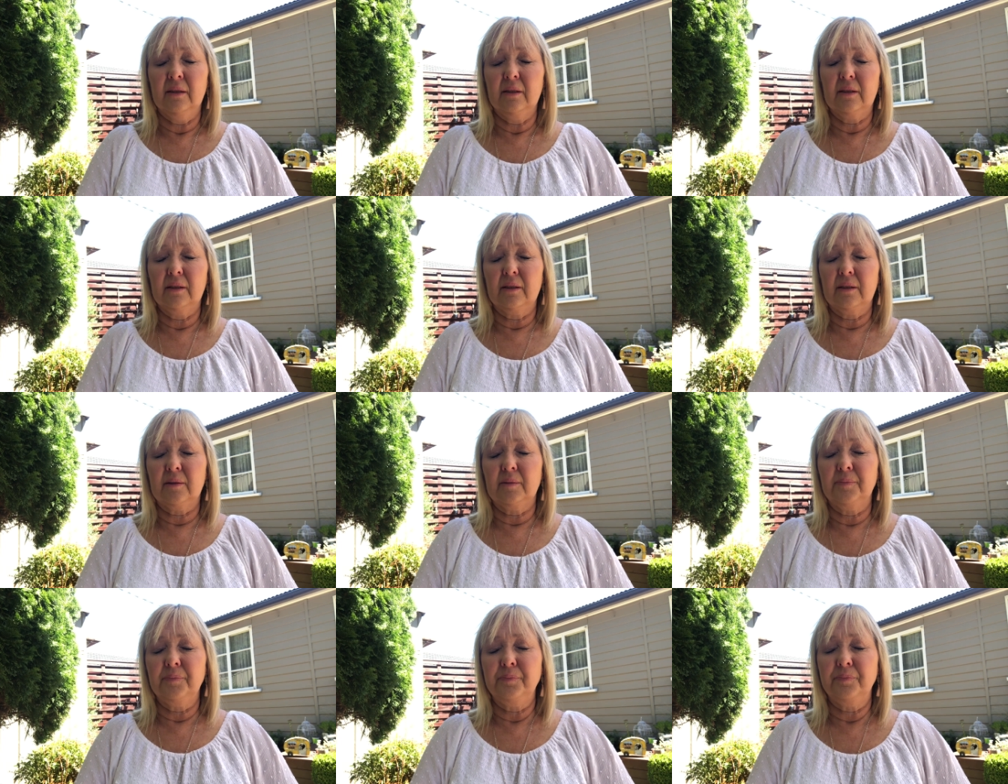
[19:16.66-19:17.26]

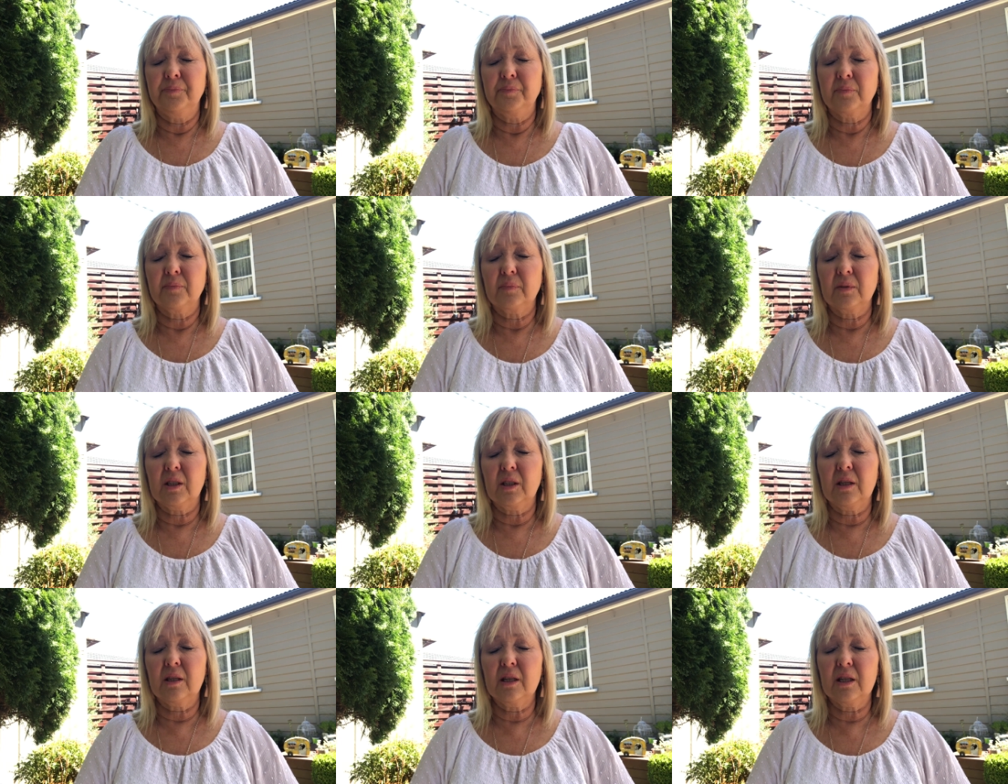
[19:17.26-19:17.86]
Um,
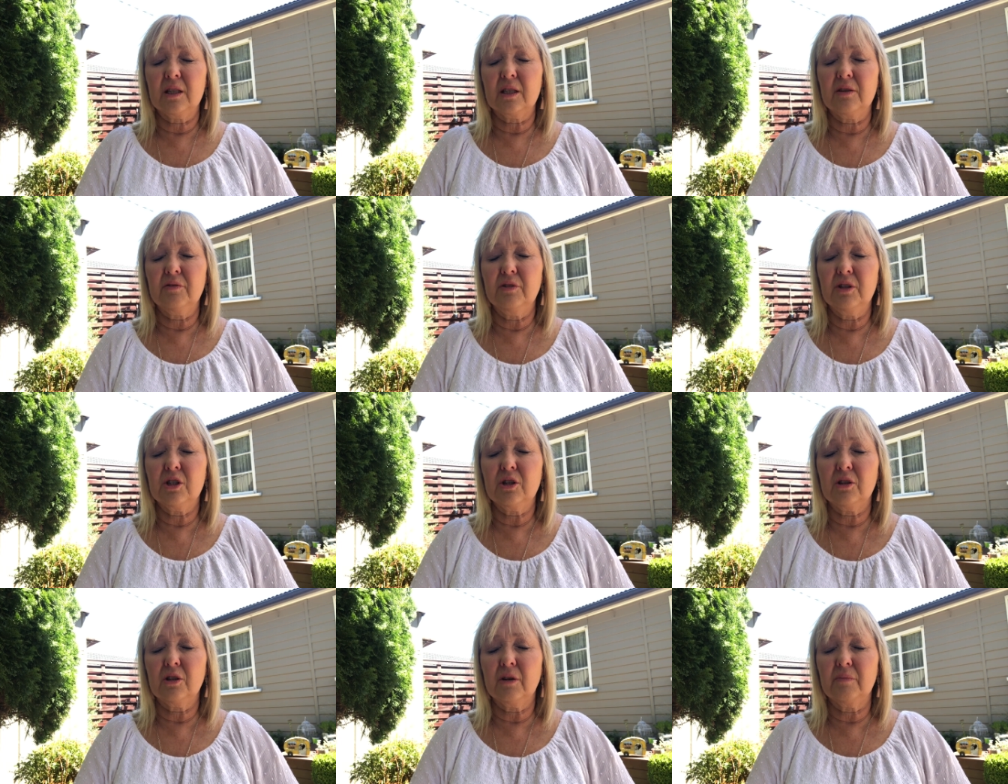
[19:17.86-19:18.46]
so that's the
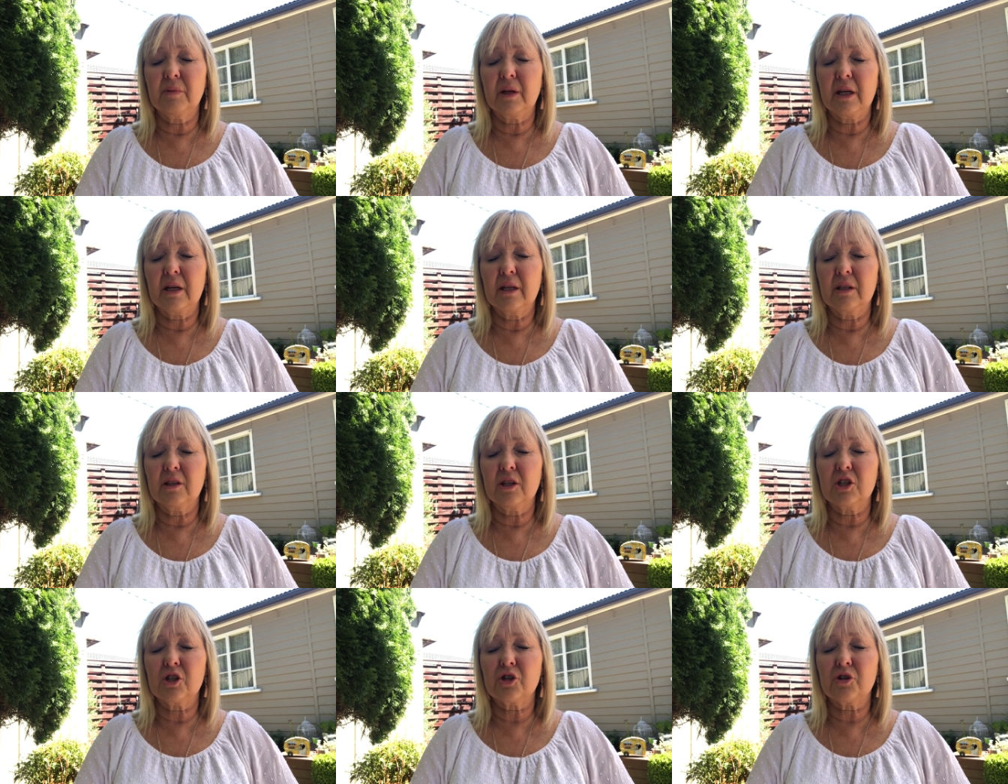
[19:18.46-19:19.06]
visual I'm
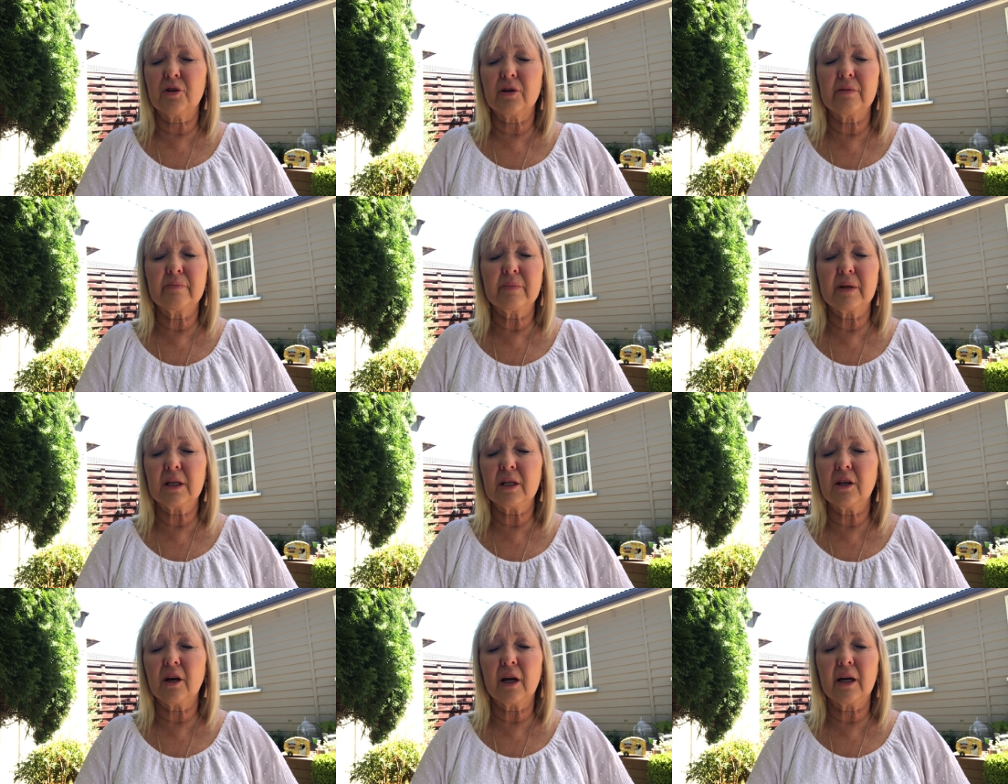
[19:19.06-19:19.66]
getting. They're showing
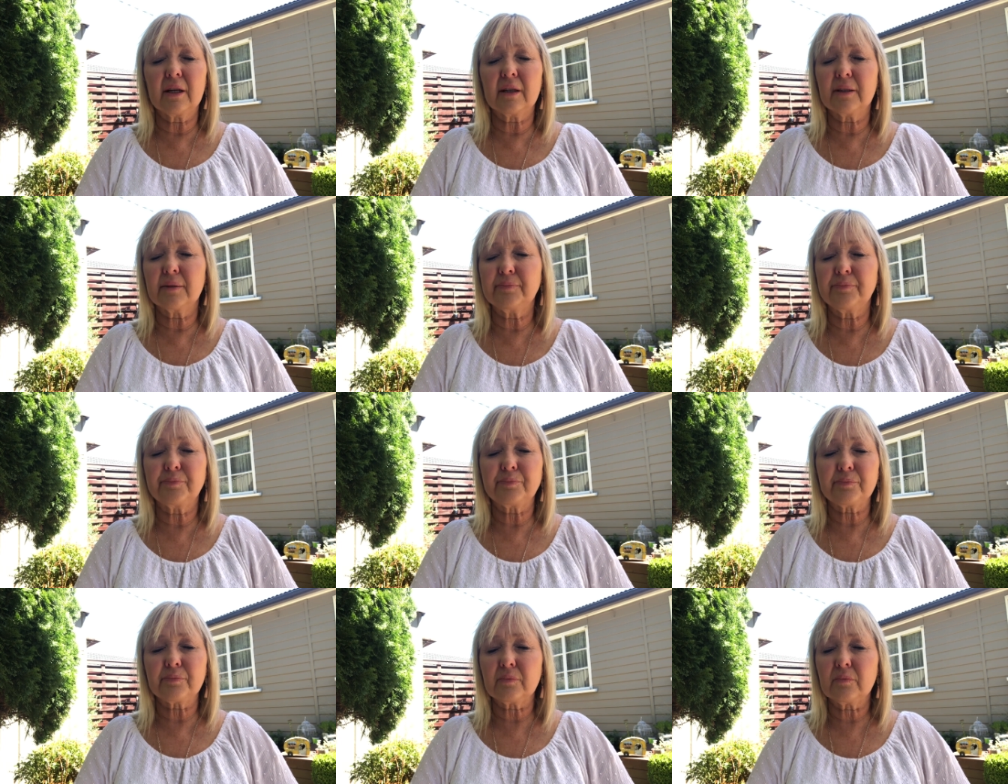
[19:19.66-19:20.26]
me like
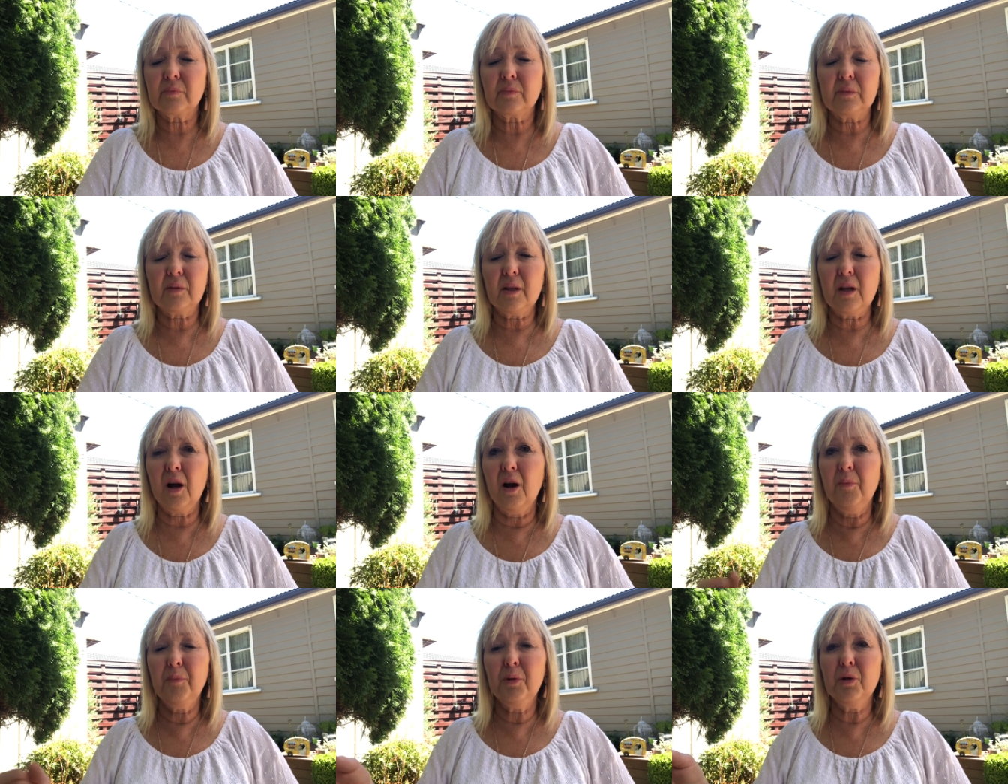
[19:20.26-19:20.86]

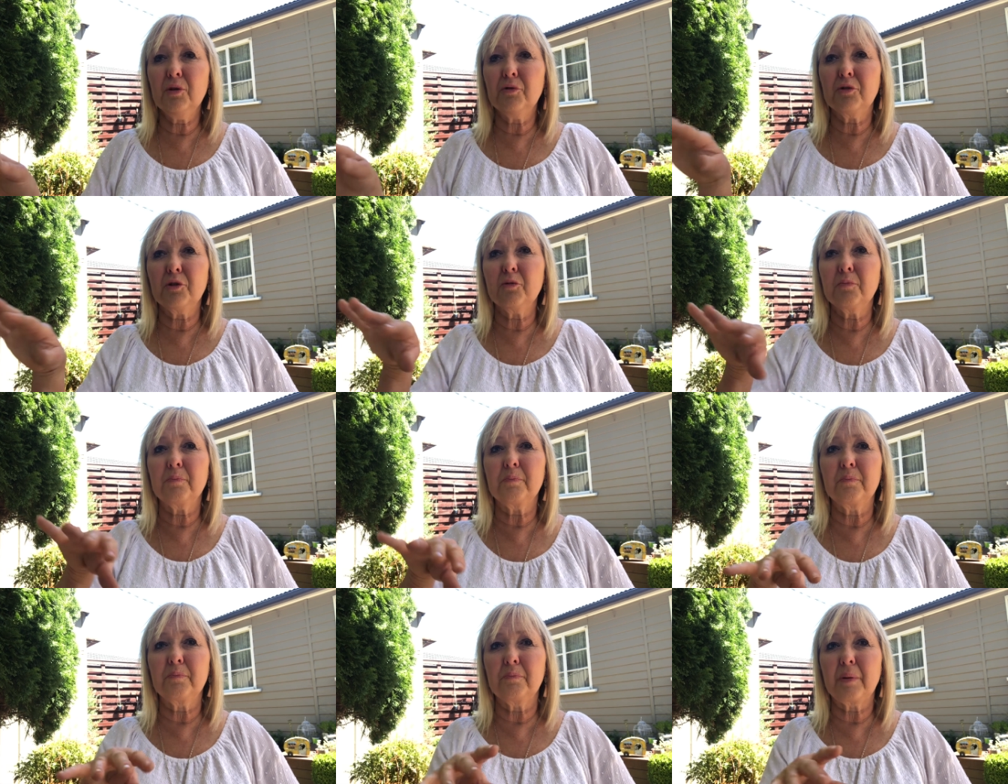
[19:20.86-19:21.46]
a beautiful
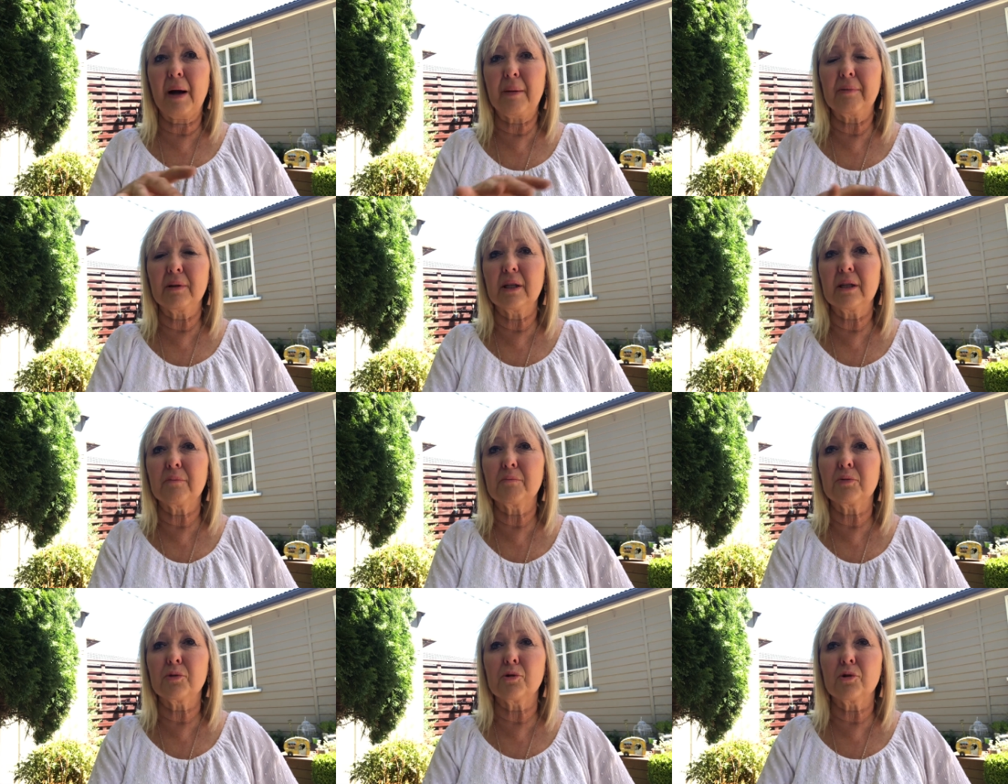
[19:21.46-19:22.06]

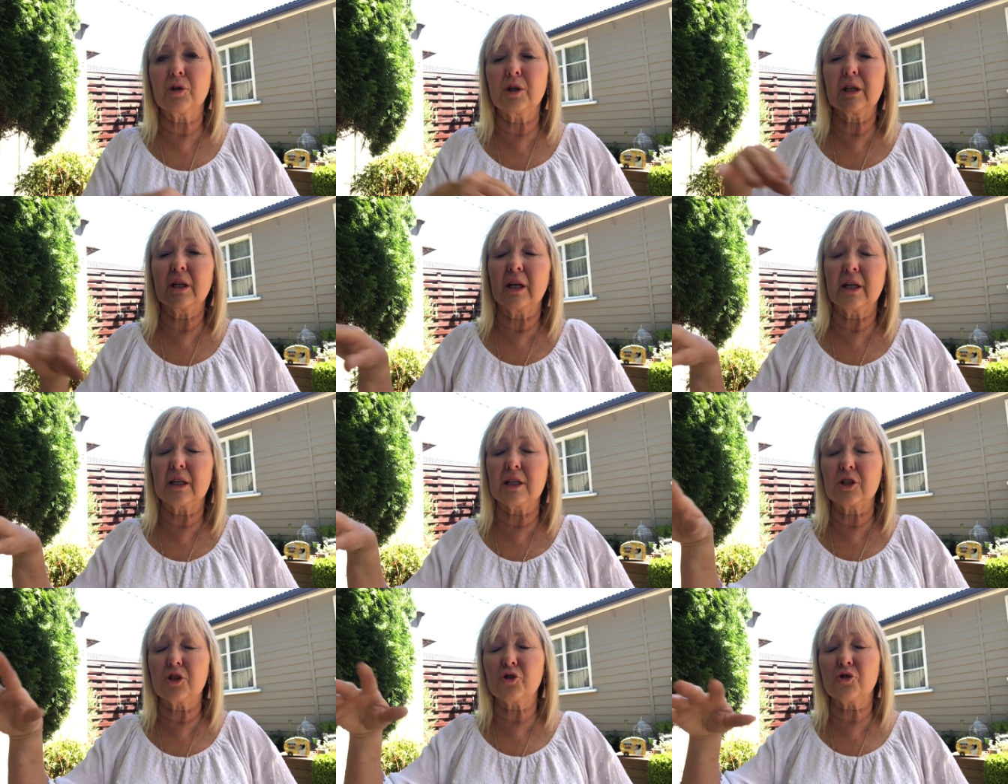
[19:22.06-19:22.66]
babbling brook and
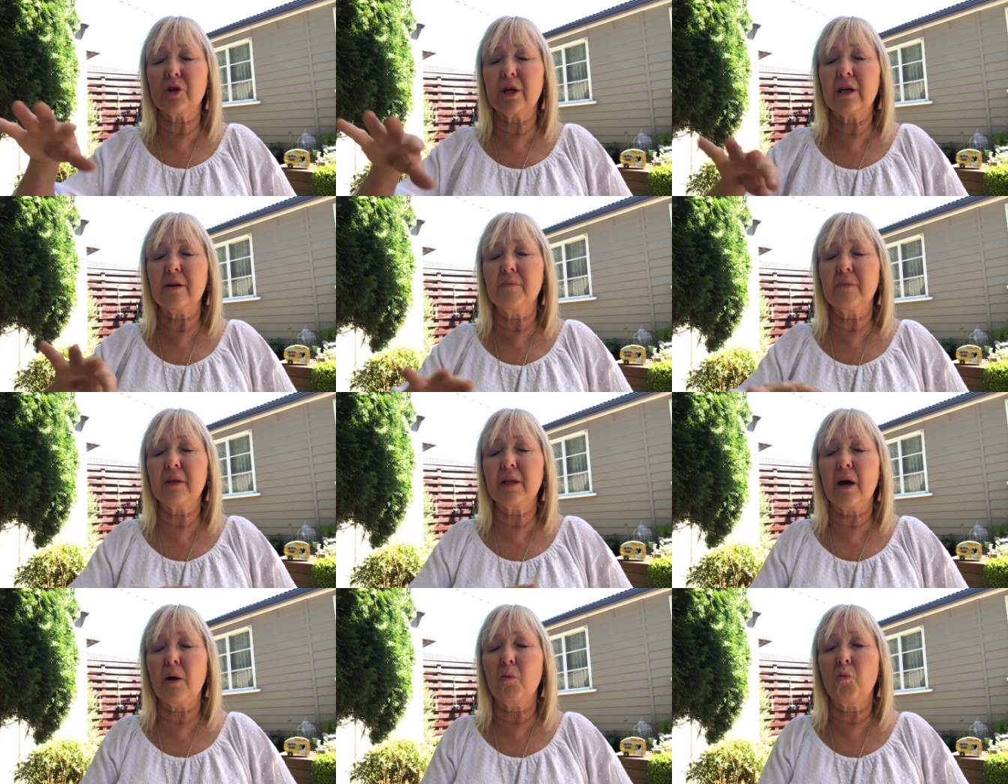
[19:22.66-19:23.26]
like a stream
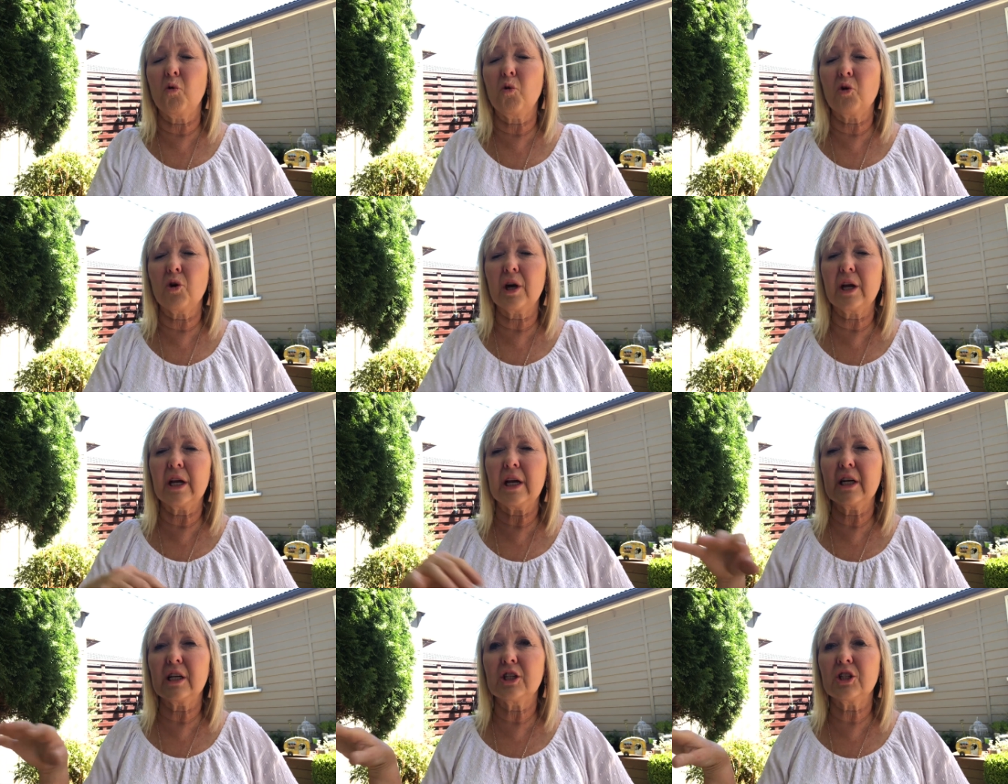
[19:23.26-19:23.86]
and that water
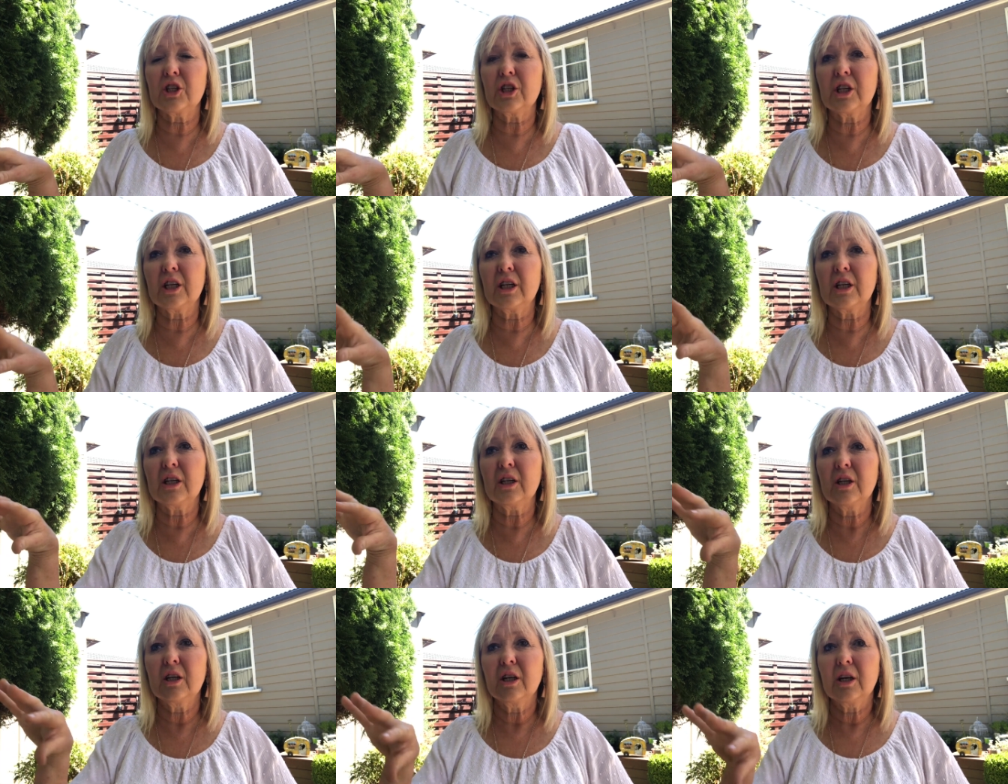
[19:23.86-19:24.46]

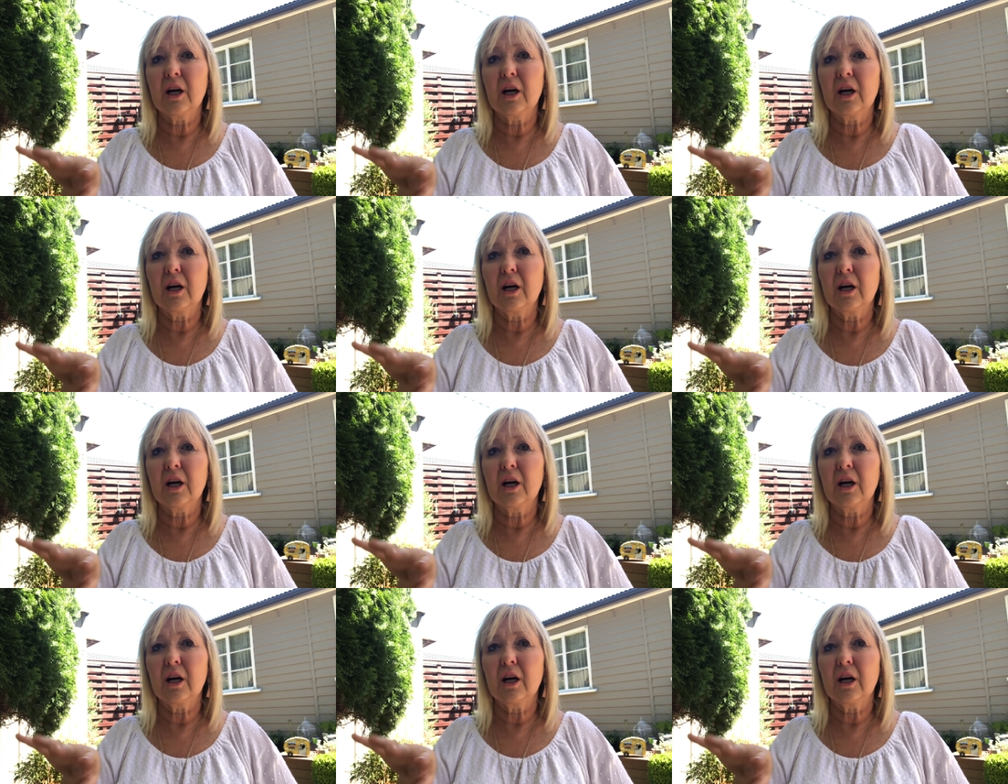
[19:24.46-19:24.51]
energy.